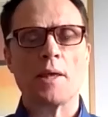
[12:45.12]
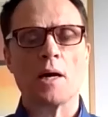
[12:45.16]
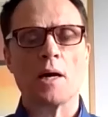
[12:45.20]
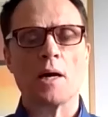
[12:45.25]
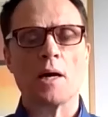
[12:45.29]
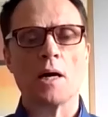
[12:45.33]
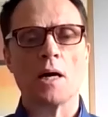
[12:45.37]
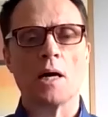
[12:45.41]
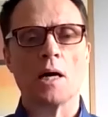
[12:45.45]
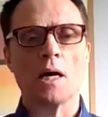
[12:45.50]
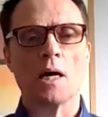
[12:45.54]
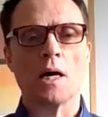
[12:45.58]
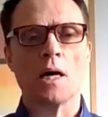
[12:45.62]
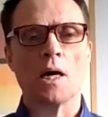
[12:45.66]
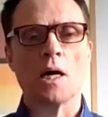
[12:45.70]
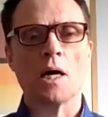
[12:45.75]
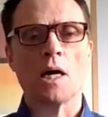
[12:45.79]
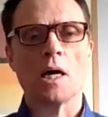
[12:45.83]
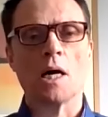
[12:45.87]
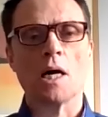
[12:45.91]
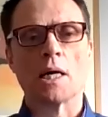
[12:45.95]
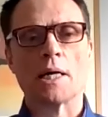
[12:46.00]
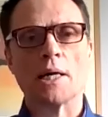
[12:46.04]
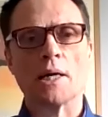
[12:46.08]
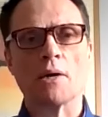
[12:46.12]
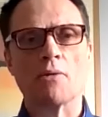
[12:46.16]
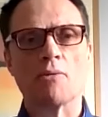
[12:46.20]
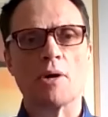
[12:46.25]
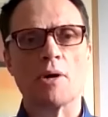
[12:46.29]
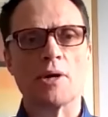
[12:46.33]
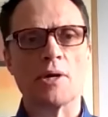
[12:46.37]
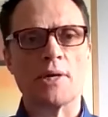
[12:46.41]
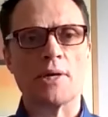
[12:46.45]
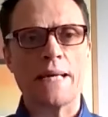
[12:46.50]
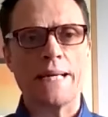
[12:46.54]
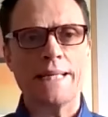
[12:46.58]
uh, kind of
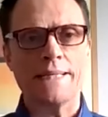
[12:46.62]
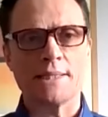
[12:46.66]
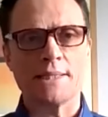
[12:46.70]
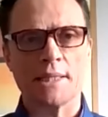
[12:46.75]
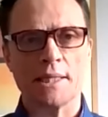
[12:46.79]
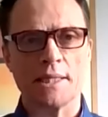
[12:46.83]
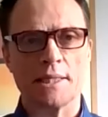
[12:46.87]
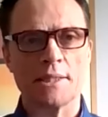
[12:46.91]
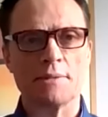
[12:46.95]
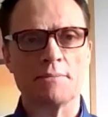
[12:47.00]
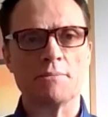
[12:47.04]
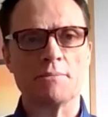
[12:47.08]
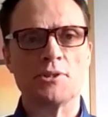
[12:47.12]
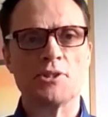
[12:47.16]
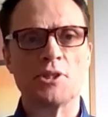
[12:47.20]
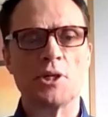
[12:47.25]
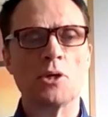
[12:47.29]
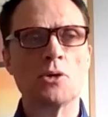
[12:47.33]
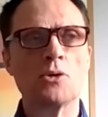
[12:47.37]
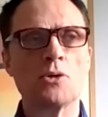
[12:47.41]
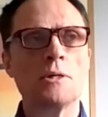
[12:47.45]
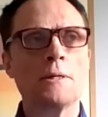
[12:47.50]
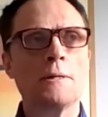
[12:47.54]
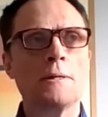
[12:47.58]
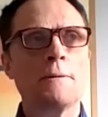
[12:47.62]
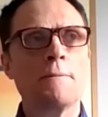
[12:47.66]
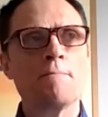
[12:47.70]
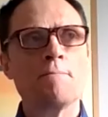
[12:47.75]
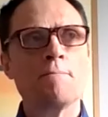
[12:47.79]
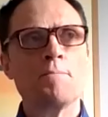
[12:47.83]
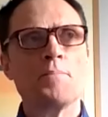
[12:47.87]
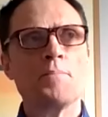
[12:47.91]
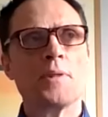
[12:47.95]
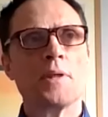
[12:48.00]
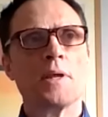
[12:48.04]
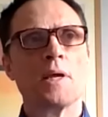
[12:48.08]
around data. So
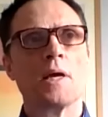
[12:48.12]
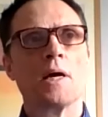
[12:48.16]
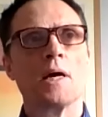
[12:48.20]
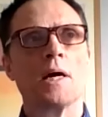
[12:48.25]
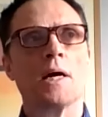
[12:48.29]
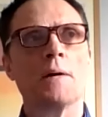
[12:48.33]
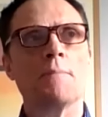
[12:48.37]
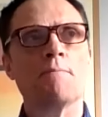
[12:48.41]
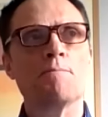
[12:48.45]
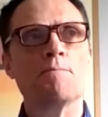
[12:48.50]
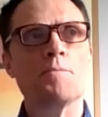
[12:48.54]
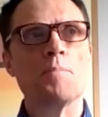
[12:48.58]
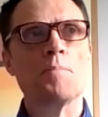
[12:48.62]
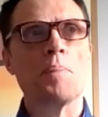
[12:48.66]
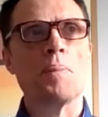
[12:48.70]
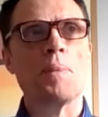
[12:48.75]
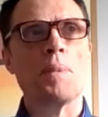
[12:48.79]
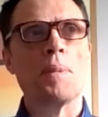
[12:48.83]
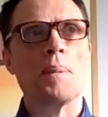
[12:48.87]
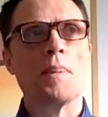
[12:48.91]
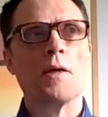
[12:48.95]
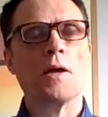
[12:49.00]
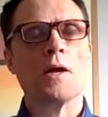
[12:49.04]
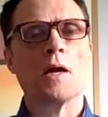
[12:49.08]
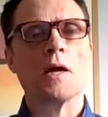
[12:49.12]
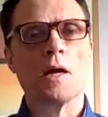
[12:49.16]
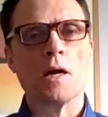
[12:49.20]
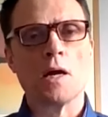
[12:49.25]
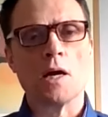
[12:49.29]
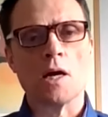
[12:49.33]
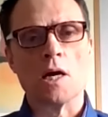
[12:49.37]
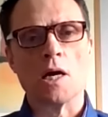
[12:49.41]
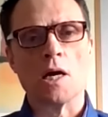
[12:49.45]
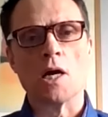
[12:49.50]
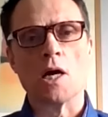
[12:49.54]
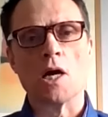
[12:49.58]
um,
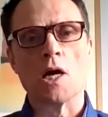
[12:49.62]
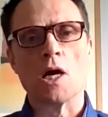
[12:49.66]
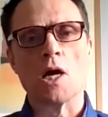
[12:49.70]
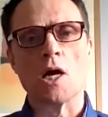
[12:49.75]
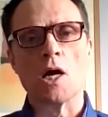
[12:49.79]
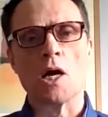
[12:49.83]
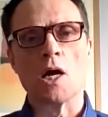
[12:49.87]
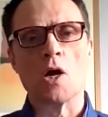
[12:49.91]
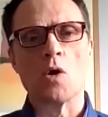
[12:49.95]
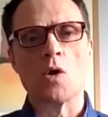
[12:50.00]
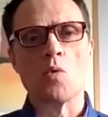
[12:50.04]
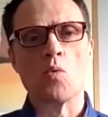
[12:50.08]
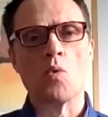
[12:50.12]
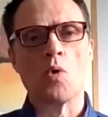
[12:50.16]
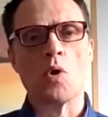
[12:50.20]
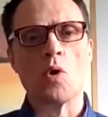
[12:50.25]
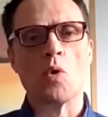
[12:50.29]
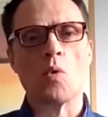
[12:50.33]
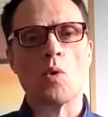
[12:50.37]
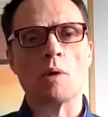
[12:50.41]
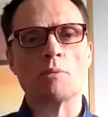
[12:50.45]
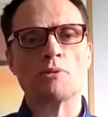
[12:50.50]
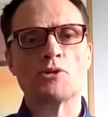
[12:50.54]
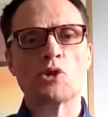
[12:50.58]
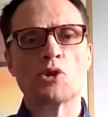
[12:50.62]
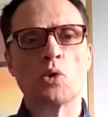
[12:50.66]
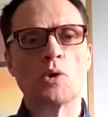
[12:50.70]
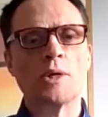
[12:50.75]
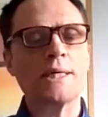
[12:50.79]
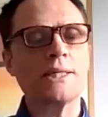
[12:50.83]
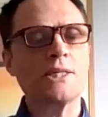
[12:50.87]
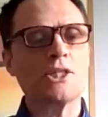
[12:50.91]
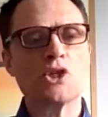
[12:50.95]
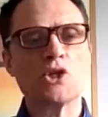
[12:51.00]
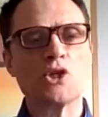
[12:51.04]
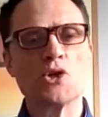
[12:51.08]
uh, I was
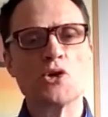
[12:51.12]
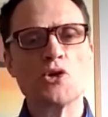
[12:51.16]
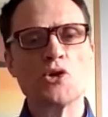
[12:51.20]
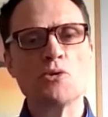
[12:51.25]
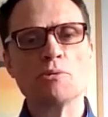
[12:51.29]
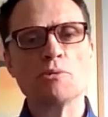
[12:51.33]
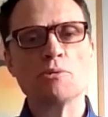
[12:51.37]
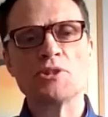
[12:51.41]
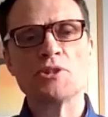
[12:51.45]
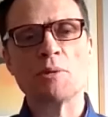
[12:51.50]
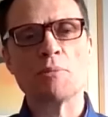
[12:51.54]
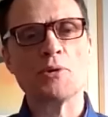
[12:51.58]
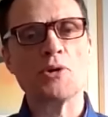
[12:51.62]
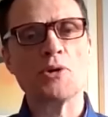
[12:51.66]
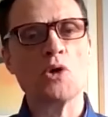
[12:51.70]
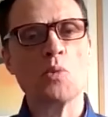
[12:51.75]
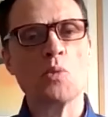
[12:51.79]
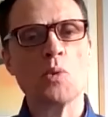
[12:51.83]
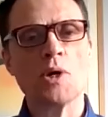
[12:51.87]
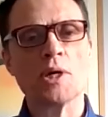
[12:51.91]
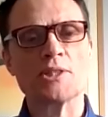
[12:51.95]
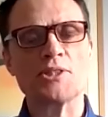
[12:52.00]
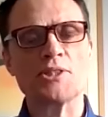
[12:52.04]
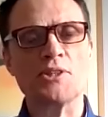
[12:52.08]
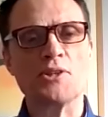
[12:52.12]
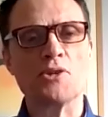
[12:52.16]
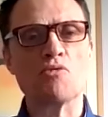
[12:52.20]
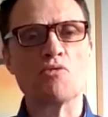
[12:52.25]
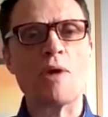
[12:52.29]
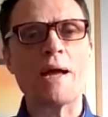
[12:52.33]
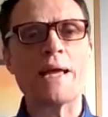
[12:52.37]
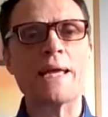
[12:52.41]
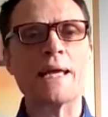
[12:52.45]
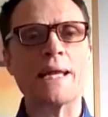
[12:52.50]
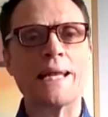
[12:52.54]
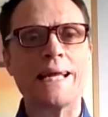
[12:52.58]
talking to somebody who works in the
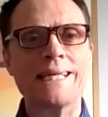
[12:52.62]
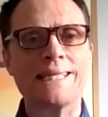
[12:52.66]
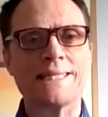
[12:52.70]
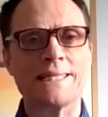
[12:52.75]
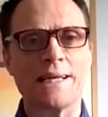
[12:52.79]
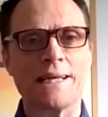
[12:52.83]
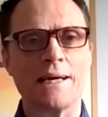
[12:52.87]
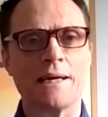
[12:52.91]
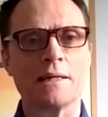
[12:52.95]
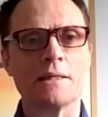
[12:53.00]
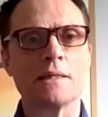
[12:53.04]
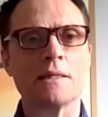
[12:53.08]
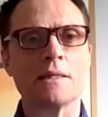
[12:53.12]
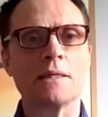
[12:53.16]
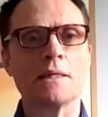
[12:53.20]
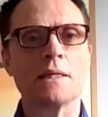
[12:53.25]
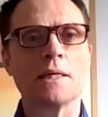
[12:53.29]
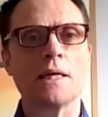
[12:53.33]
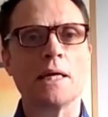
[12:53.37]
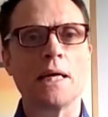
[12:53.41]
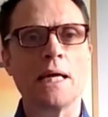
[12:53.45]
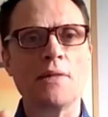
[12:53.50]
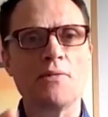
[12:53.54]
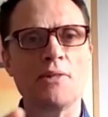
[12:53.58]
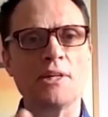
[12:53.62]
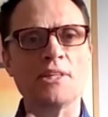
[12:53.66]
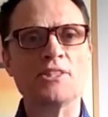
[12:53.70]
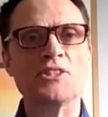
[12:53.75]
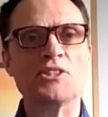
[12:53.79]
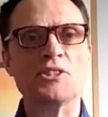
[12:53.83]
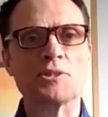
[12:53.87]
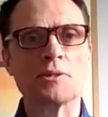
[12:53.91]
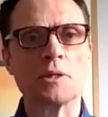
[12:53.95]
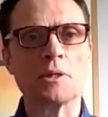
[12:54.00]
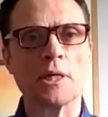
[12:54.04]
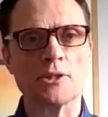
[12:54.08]
regulator uh, in
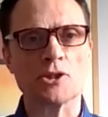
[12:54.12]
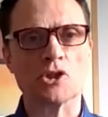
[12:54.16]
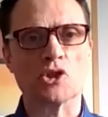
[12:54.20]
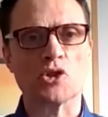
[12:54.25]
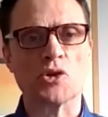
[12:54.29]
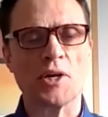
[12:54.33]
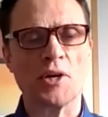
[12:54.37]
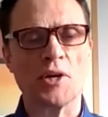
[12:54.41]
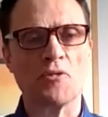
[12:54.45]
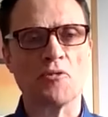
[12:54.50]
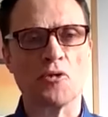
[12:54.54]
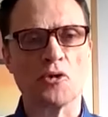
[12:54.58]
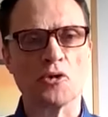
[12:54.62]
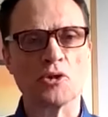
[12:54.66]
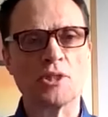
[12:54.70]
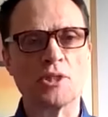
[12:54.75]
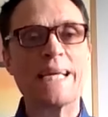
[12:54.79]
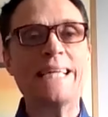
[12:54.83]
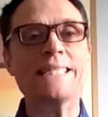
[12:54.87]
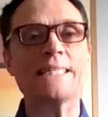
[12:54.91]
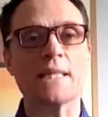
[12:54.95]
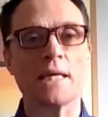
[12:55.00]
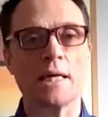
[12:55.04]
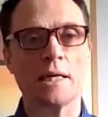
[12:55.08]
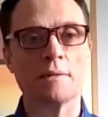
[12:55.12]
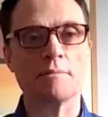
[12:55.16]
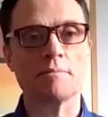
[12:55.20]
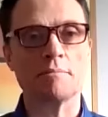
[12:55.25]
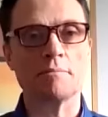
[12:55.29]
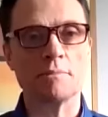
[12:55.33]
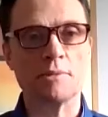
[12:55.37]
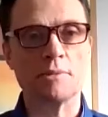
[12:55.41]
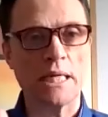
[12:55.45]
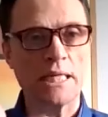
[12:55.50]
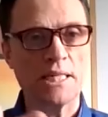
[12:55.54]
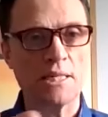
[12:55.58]
this country for data,
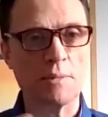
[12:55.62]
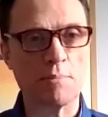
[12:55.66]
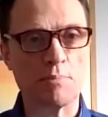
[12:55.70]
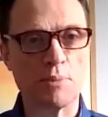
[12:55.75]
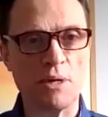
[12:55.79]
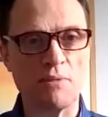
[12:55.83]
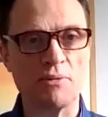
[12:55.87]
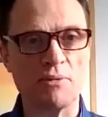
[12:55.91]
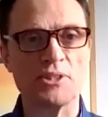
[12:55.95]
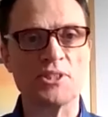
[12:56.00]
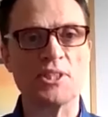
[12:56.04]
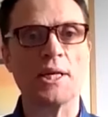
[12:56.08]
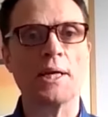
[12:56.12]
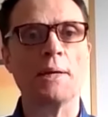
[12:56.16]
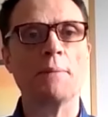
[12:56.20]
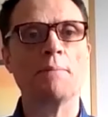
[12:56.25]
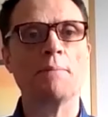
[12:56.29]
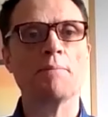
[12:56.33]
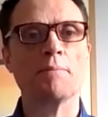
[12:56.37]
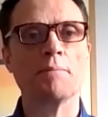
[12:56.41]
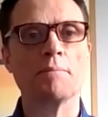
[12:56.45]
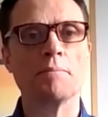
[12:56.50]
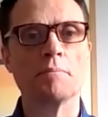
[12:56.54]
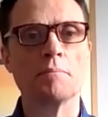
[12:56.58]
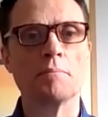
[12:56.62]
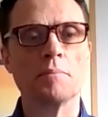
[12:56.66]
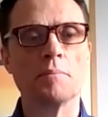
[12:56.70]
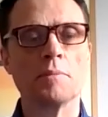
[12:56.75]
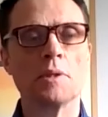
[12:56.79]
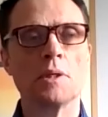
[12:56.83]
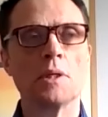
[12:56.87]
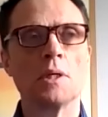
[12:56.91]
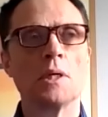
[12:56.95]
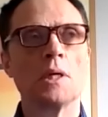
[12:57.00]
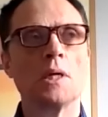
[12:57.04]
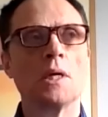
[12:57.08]
data privacy.
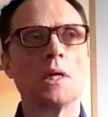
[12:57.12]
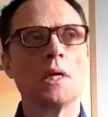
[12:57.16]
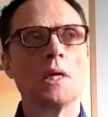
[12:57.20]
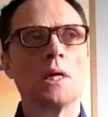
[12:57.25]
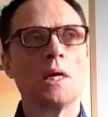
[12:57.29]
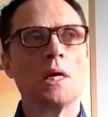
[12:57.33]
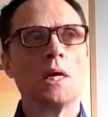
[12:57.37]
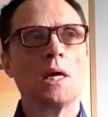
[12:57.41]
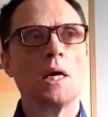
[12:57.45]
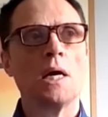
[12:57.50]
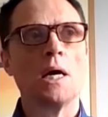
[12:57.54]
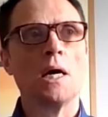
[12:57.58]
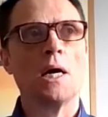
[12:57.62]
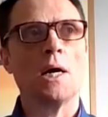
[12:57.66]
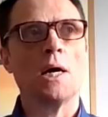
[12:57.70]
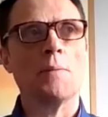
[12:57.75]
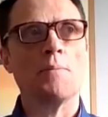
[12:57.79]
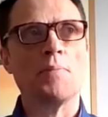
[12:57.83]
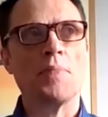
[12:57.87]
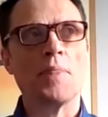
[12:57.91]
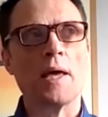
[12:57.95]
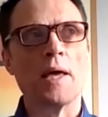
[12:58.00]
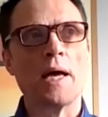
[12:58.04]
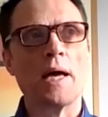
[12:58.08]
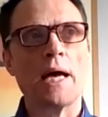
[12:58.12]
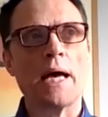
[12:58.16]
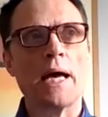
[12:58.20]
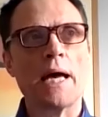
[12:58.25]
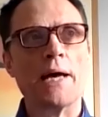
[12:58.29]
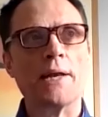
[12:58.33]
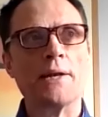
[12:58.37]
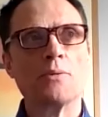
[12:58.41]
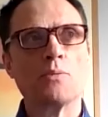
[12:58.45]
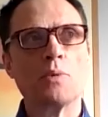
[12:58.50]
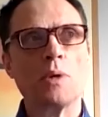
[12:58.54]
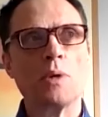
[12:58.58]
Um,
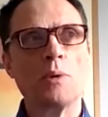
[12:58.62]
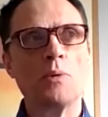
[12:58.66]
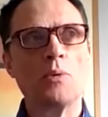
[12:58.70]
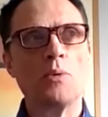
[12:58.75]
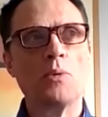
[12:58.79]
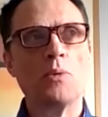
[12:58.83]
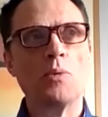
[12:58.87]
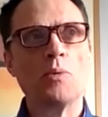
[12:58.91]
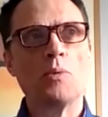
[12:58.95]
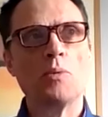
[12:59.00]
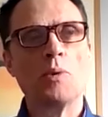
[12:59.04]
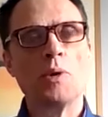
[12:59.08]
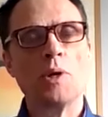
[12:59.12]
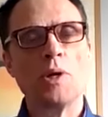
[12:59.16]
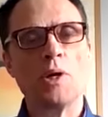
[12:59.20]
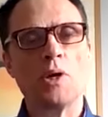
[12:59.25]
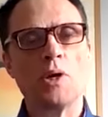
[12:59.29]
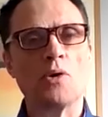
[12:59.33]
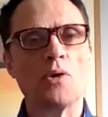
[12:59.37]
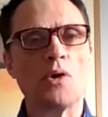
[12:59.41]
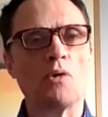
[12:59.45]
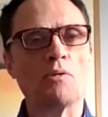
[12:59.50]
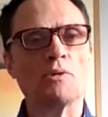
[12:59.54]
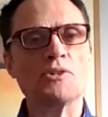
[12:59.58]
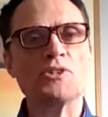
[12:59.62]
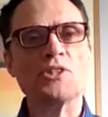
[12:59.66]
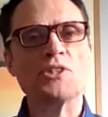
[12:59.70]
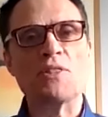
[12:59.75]
and we, you know, obviously